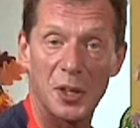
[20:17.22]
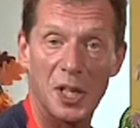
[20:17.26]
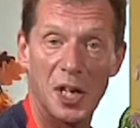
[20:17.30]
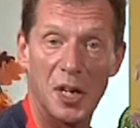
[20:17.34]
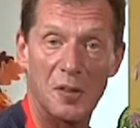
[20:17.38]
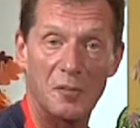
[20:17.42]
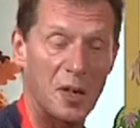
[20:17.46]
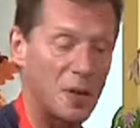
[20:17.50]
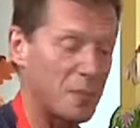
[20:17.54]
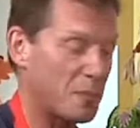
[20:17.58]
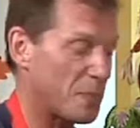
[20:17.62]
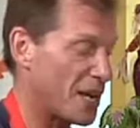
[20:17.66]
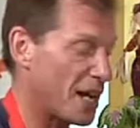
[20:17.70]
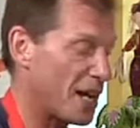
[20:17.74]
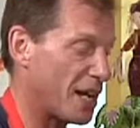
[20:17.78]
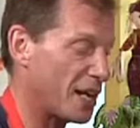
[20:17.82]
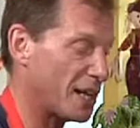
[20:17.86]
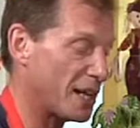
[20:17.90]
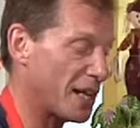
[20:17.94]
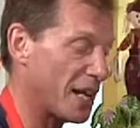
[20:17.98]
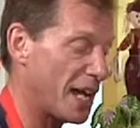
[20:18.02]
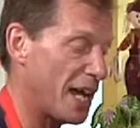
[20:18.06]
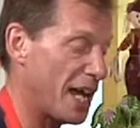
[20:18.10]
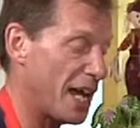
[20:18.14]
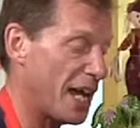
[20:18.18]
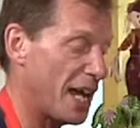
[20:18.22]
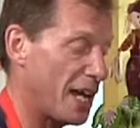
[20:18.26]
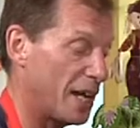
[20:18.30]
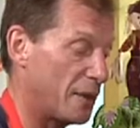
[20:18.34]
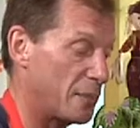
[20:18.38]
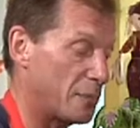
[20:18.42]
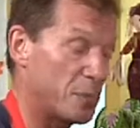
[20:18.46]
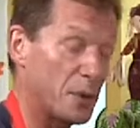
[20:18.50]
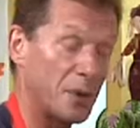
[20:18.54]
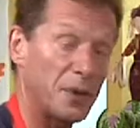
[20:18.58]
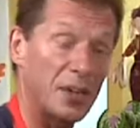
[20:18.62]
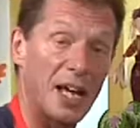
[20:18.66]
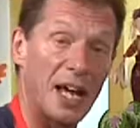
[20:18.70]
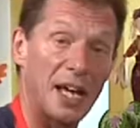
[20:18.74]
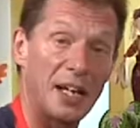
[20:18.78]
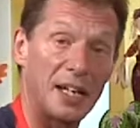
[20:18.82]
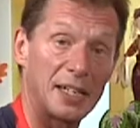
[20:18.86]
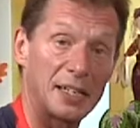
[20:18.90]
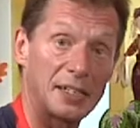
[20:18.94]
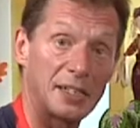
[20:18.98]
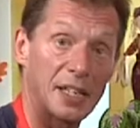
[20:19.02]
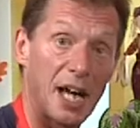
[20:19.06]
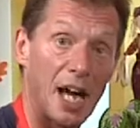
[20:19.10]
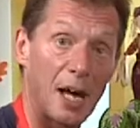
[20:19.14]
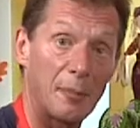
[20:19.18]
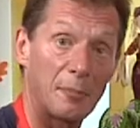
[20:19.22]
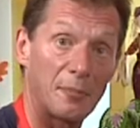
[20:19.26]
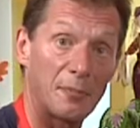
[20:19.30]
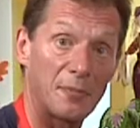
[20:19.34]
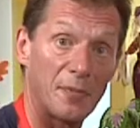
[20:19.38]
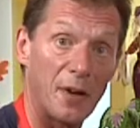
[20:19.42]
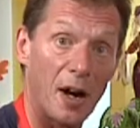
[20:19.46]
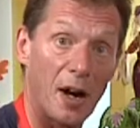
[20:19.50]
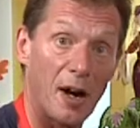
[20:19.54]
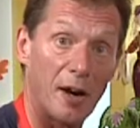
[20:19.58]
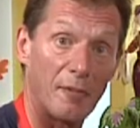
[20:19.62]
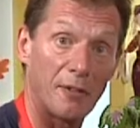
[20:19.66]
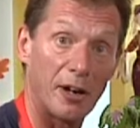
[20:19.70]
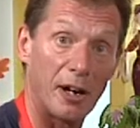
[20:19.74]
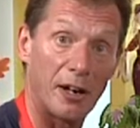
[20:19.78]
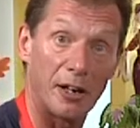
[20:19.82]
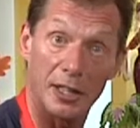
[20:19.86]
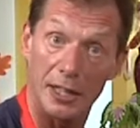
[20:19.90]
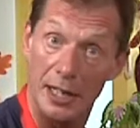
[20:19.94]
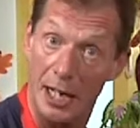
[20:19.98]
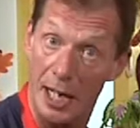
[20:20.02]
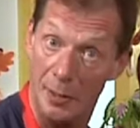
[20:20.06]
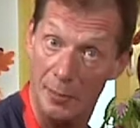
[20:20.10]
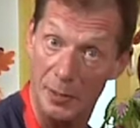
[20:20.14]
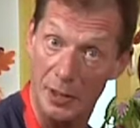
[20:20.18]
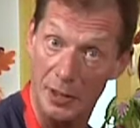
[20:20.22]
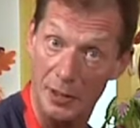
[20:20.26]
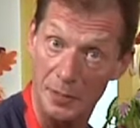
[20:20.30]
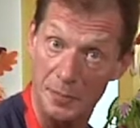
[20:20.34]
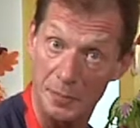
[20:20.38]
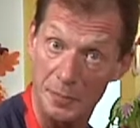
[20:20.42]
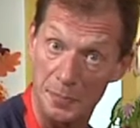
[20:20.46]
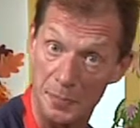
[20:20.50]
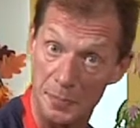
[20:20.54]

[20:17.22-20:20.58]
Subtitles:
come right back and put that on top of our cobbler.